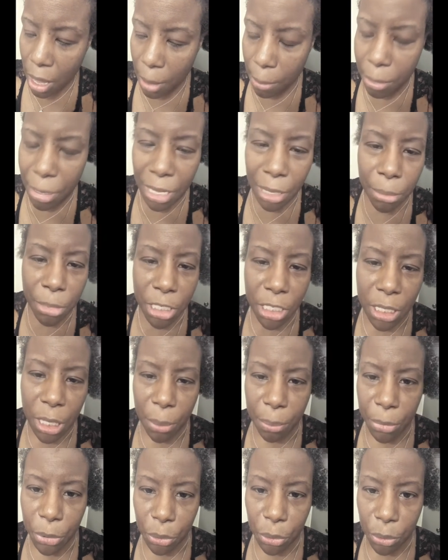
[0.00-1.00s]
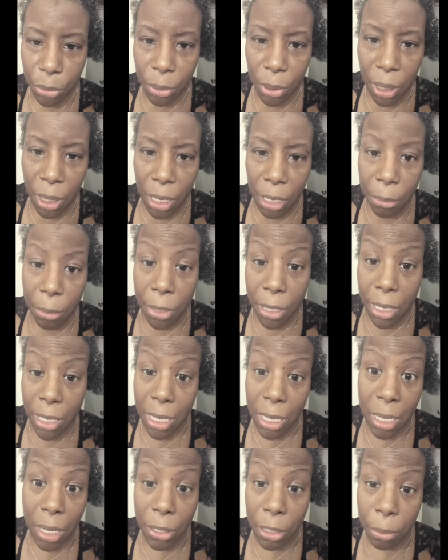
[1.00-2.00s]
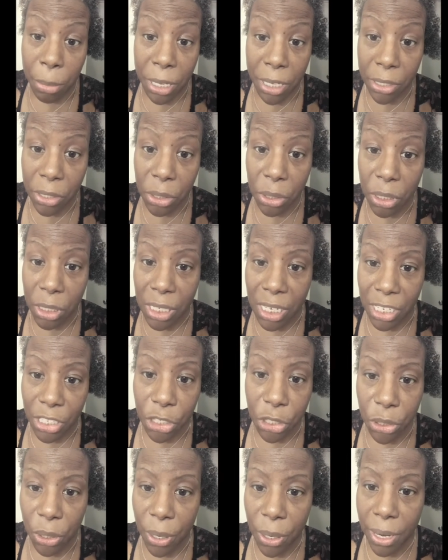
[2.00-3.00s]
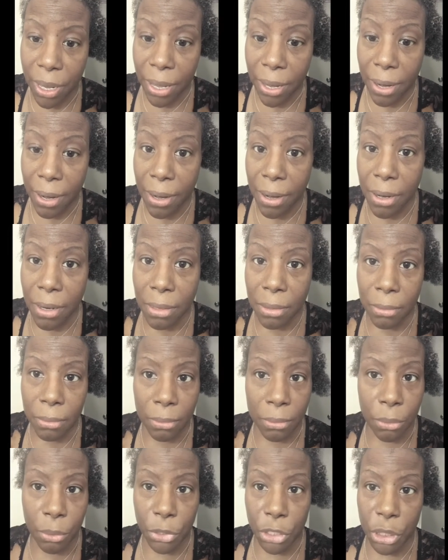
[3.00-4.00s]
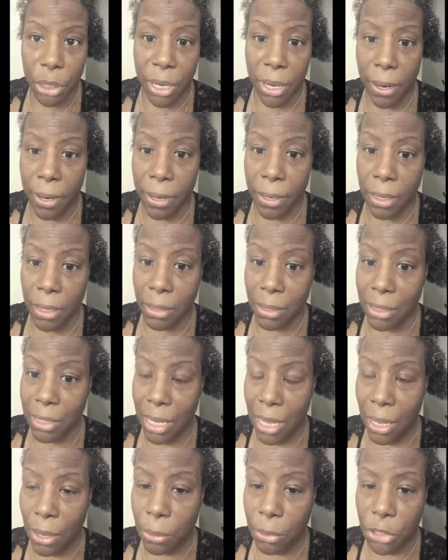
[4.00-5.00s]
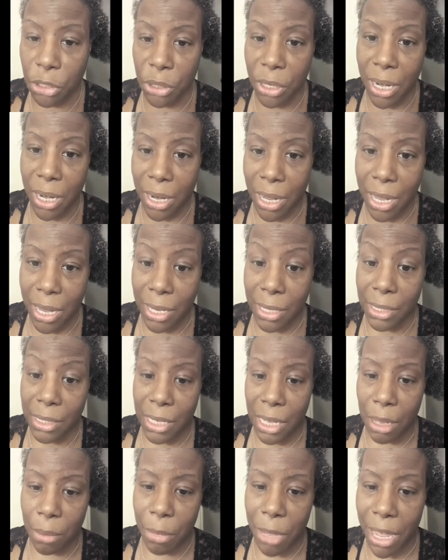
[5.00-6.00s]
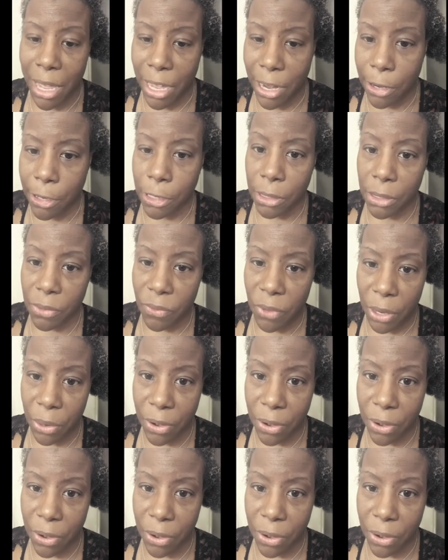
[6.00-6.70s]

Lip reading: baby shampoo. It all depends on the texture of your hair, what your hair can take, what your hair can't take. My hair is